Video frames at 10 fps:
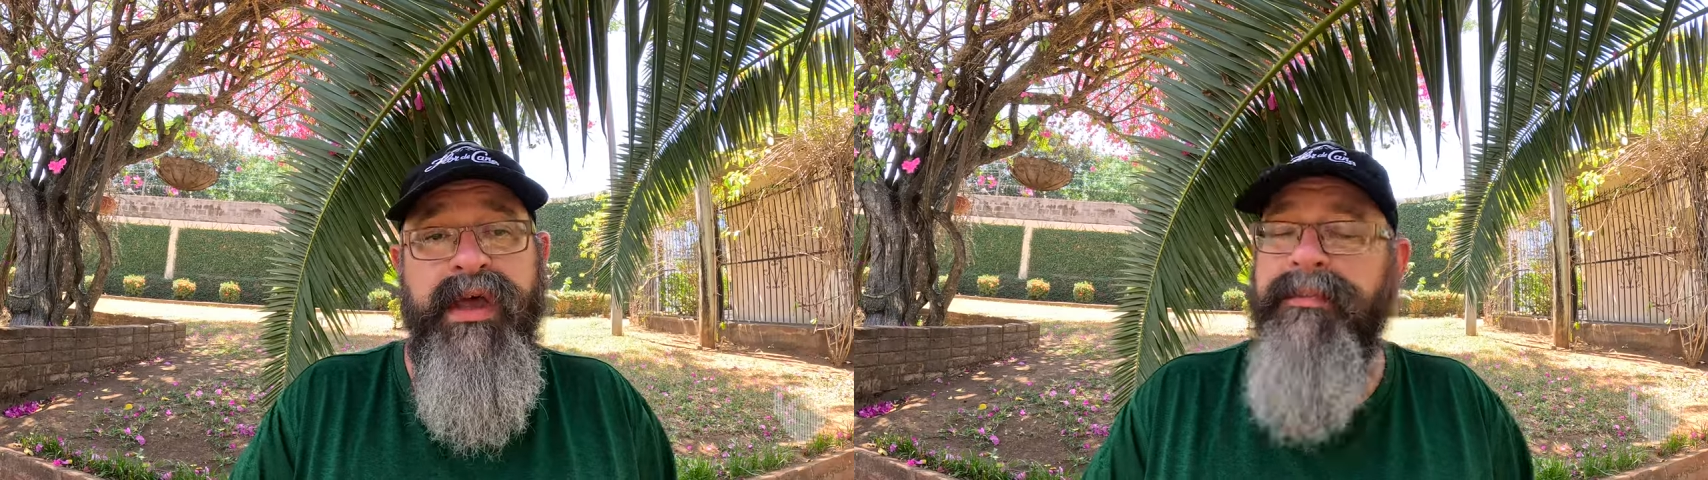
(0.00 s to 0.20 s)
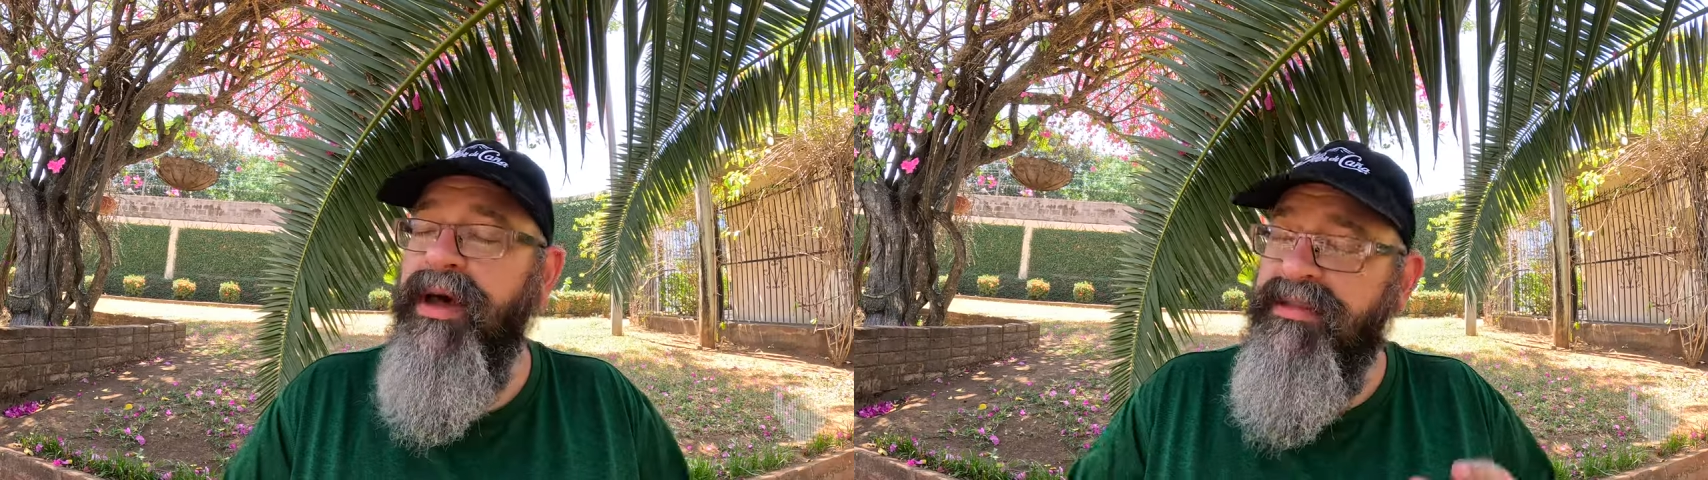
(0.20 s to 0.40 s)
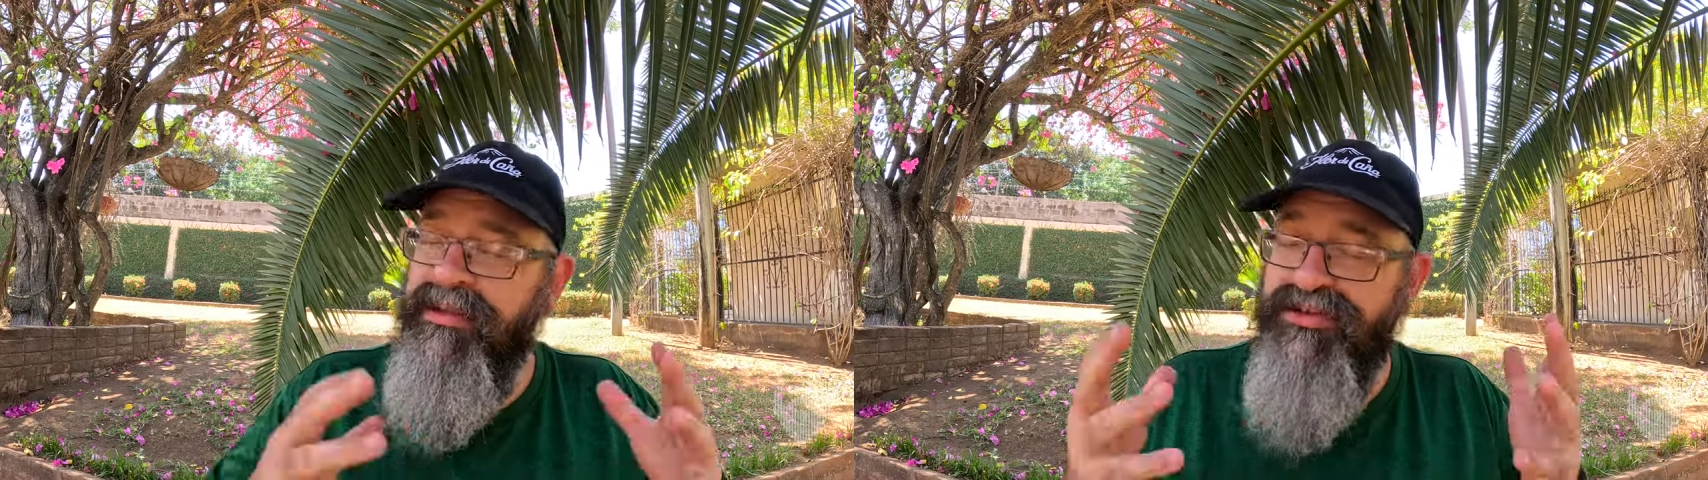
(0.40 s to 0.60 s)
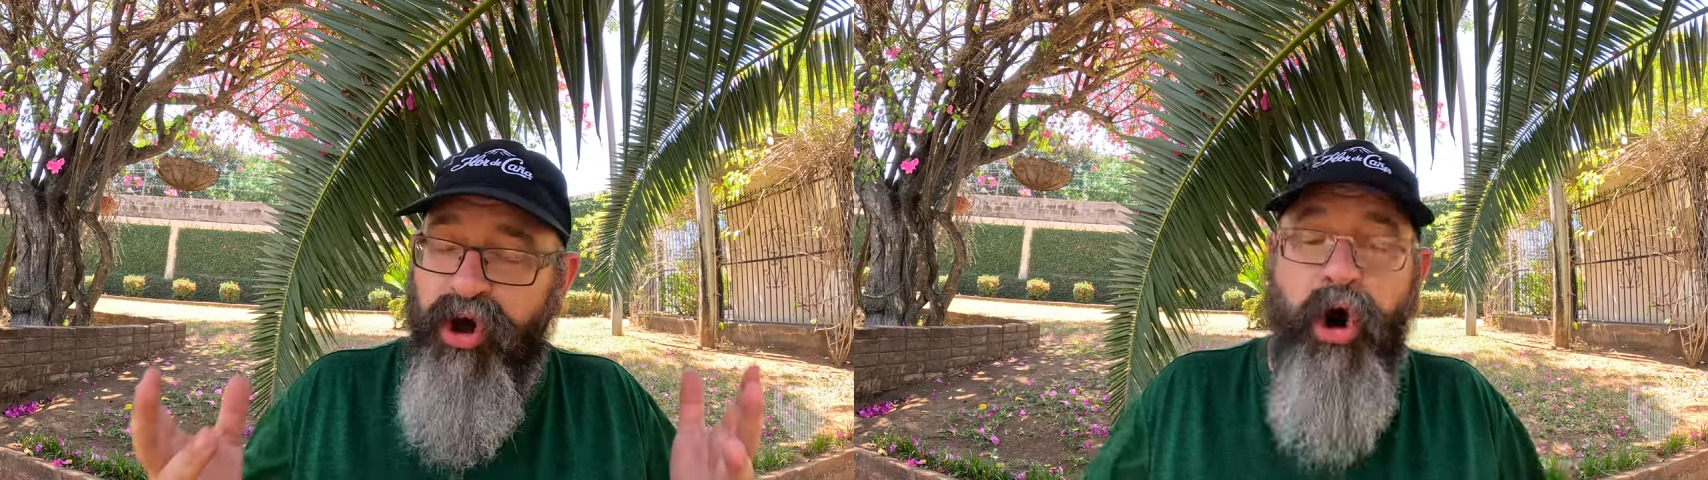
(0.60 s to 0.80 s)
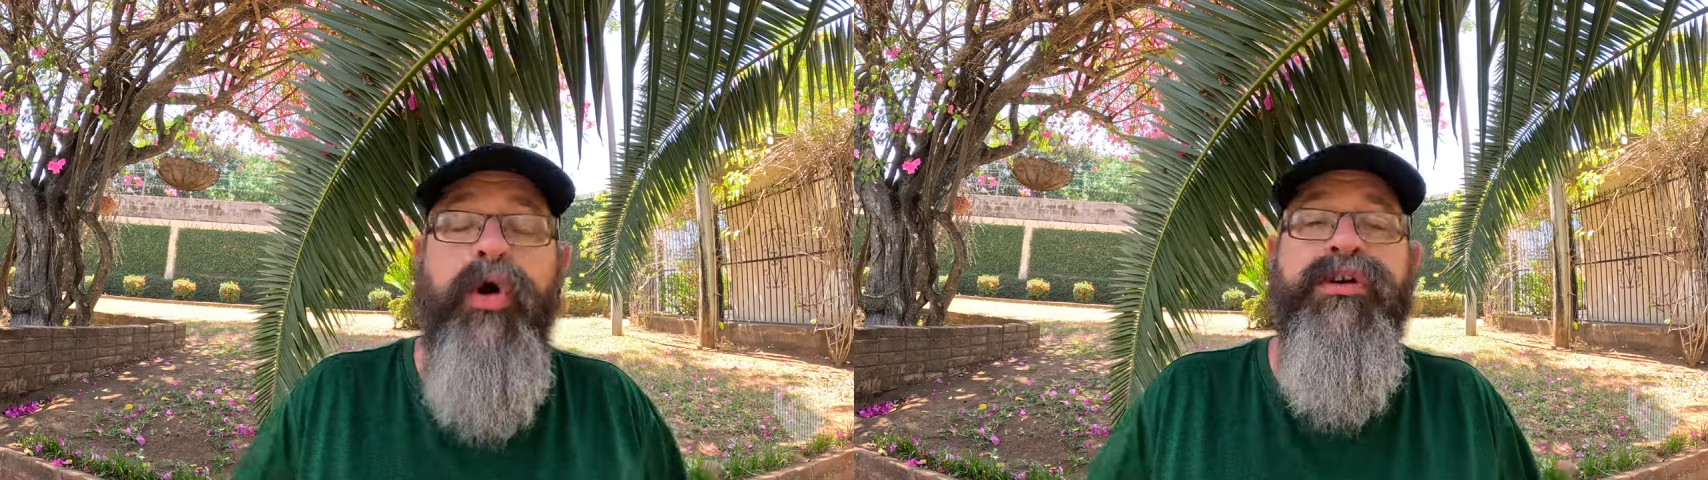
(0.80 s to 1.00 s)
But there's
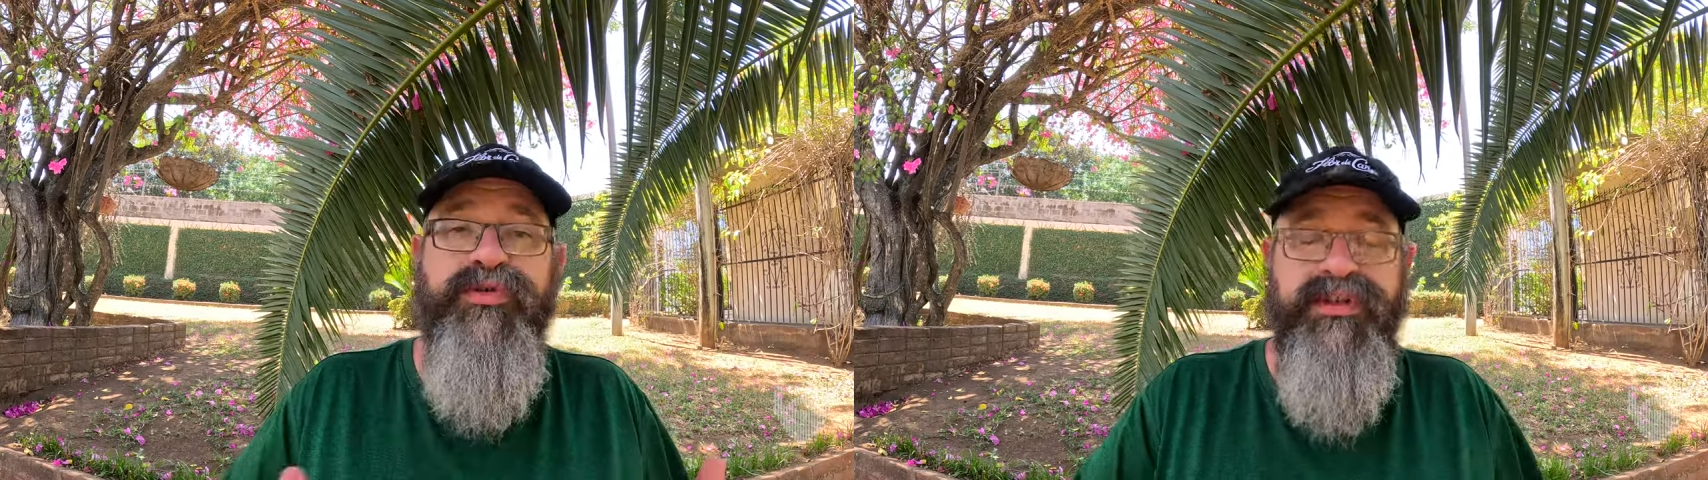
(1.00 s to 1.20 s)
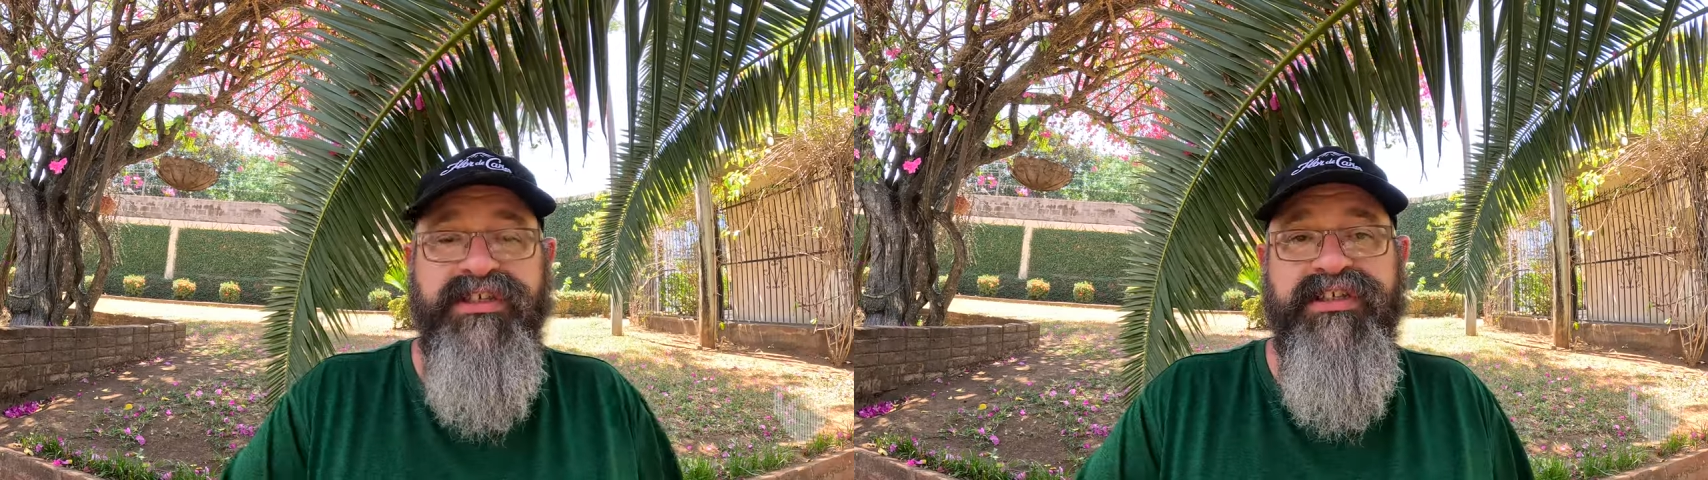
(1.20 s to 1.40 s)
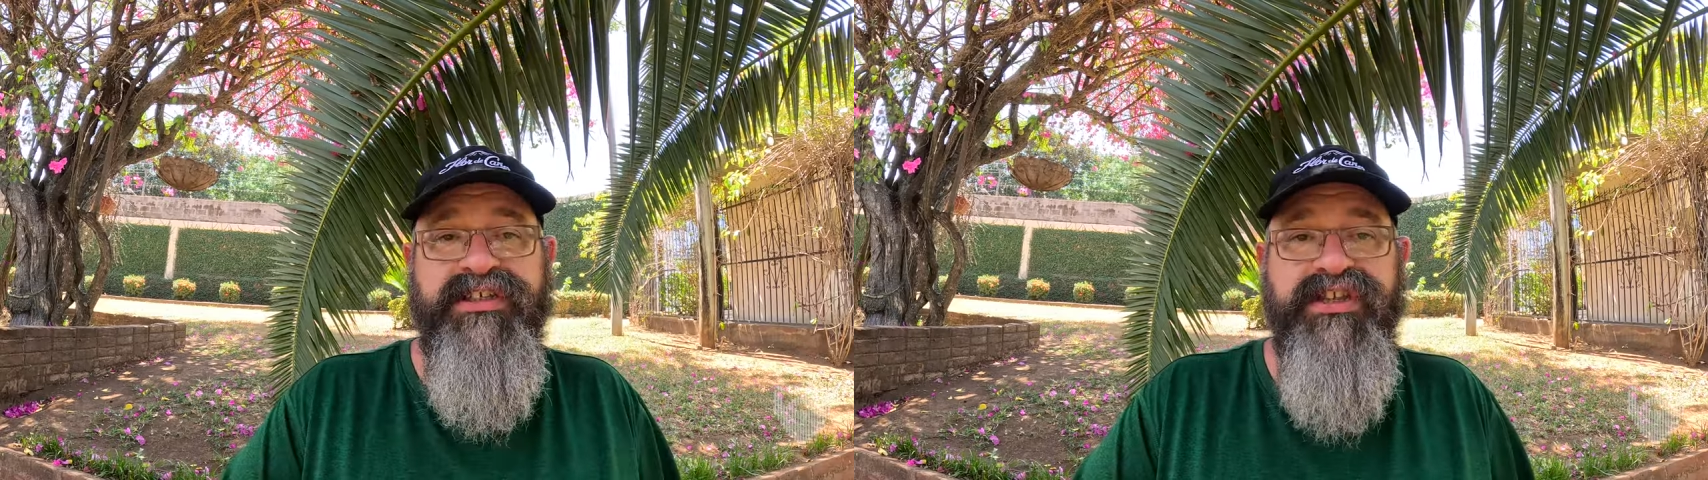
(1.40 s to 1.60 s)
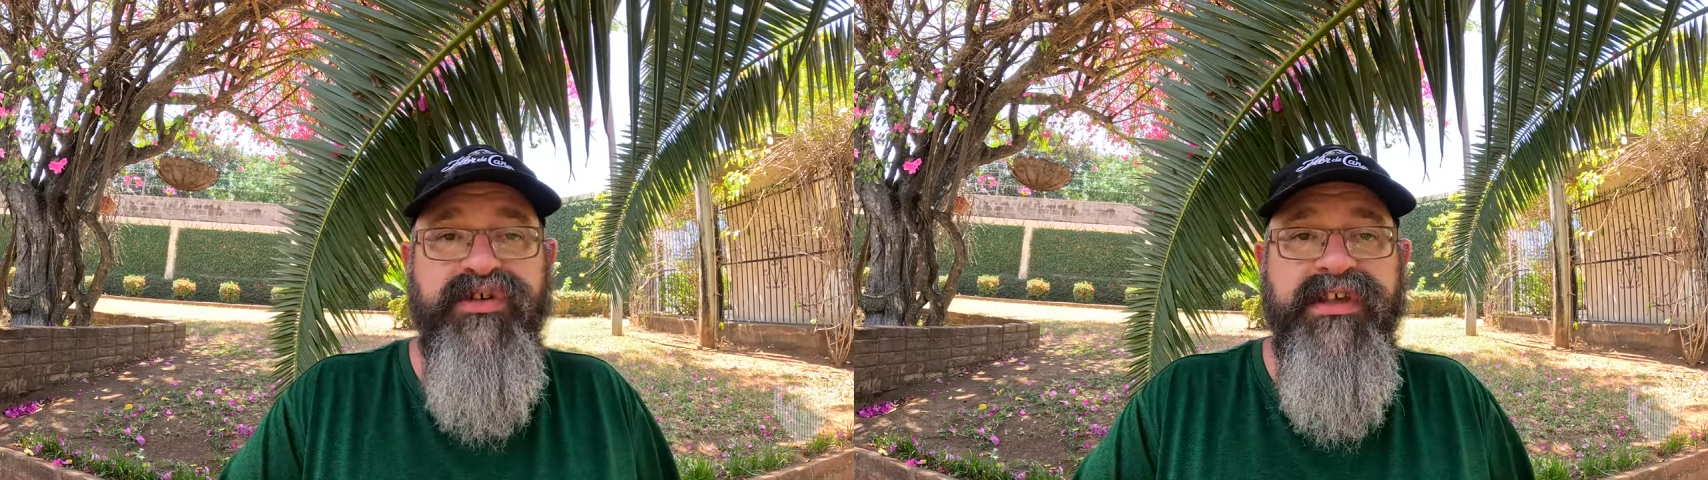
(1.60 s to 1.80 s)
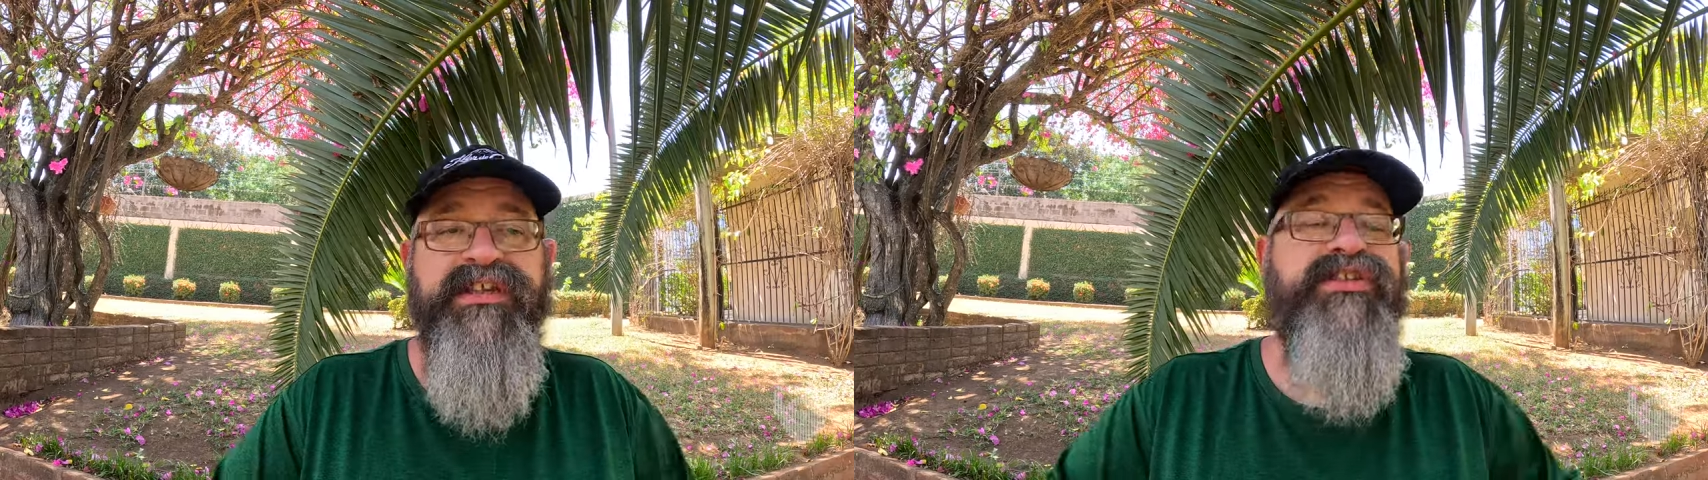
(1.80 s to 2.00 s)
always religions that do this,